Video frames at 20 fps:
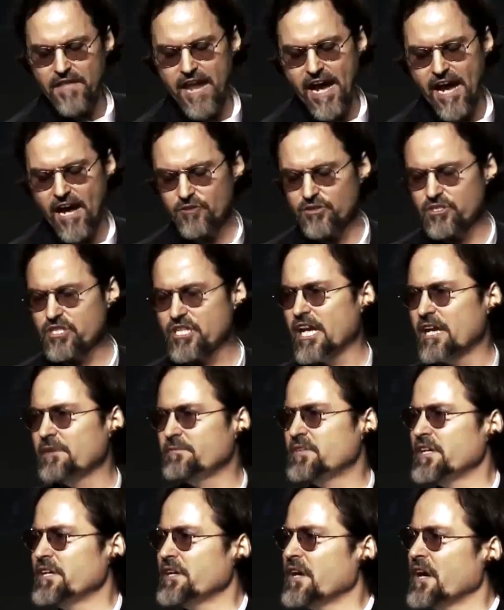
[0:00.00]
the house
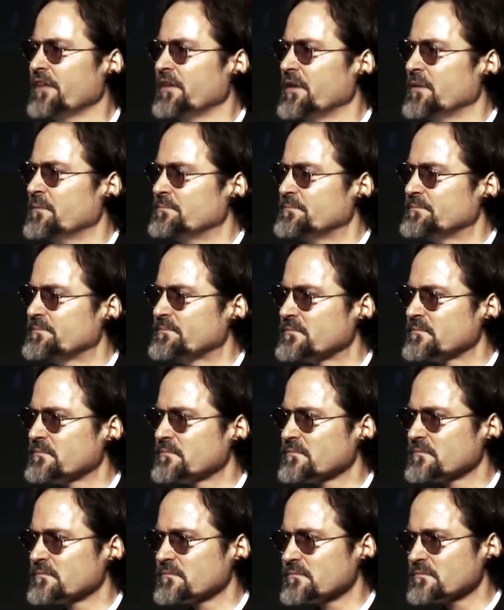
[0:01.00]
caved in on them.
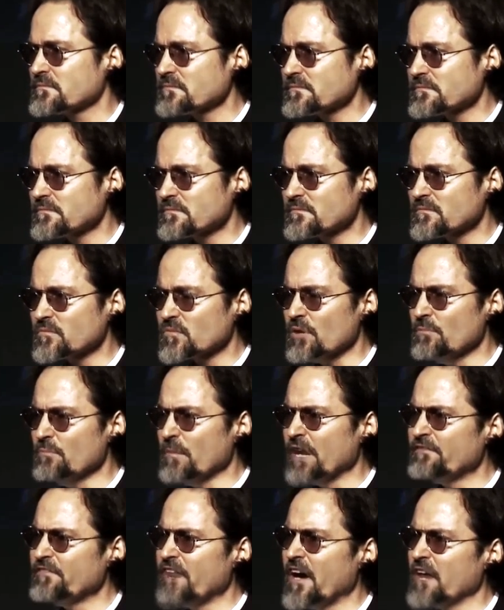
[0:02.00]

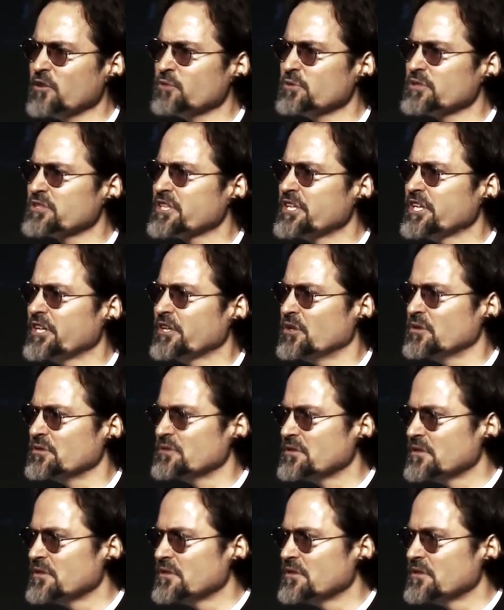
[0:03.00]
My father was killed.